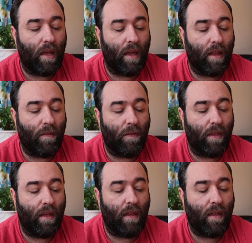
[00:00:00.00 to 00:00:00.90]
and
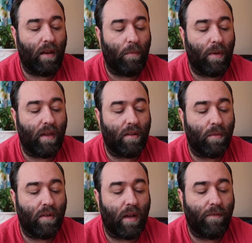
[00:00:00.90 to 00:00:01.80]
then we cut to
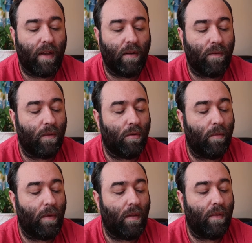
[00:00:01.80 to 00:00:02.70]
where Toph handles the
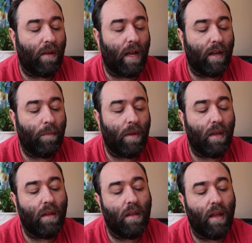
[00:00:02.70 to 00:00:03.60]
group in the
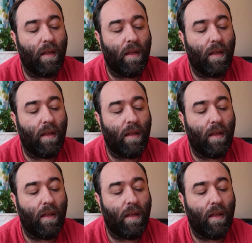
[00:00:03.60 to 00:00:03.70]
cockpit,